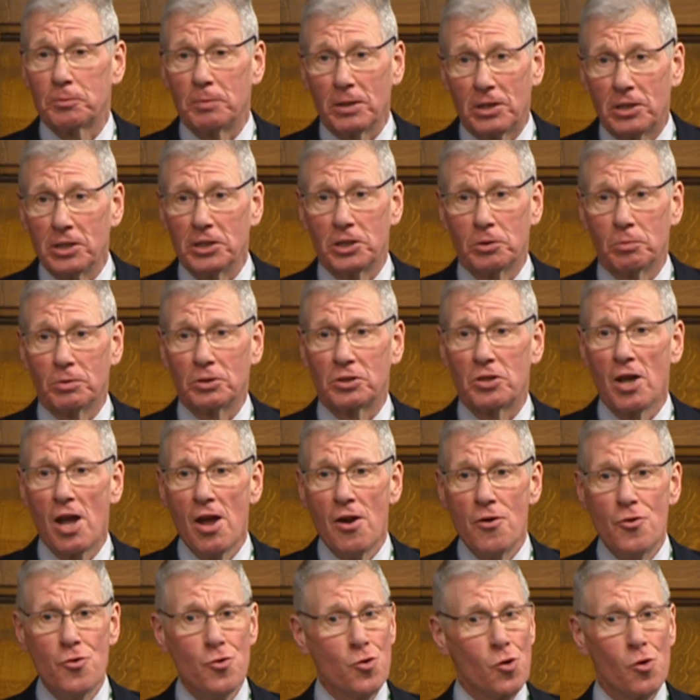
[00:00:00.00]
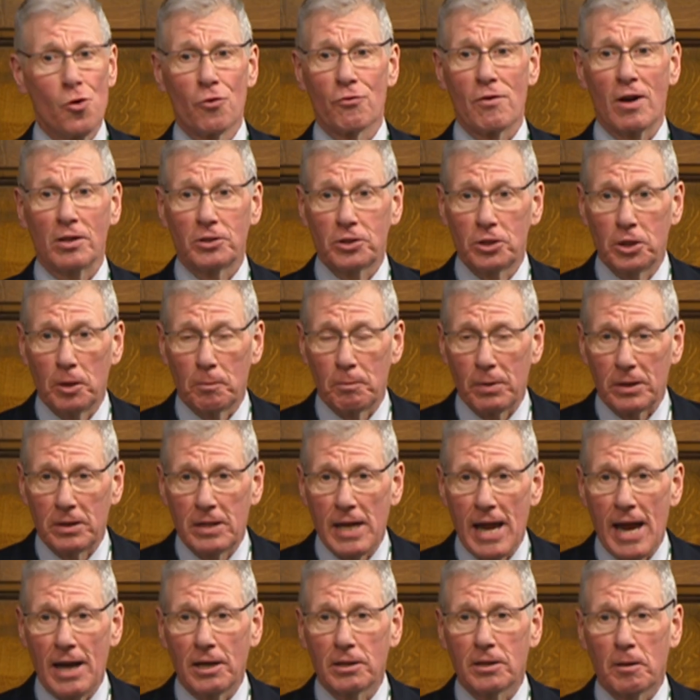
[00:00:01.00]
because there was no rush to
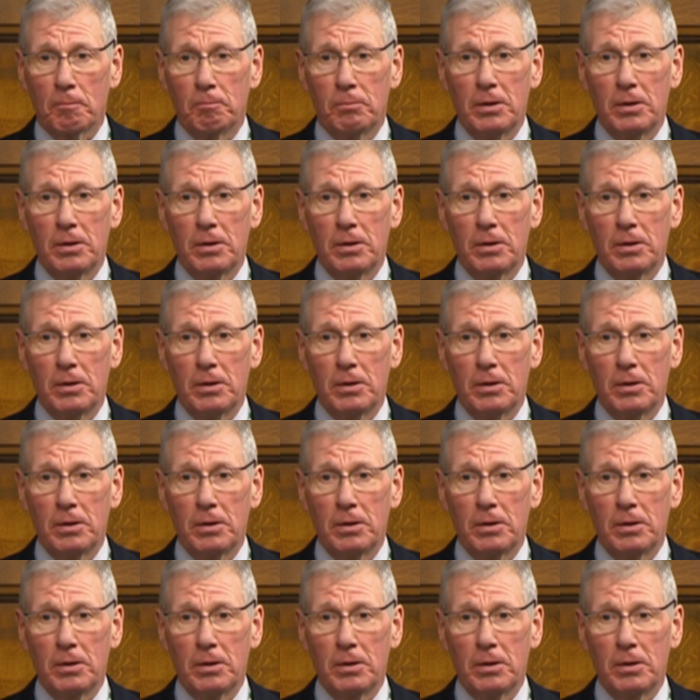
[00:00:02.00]
protect the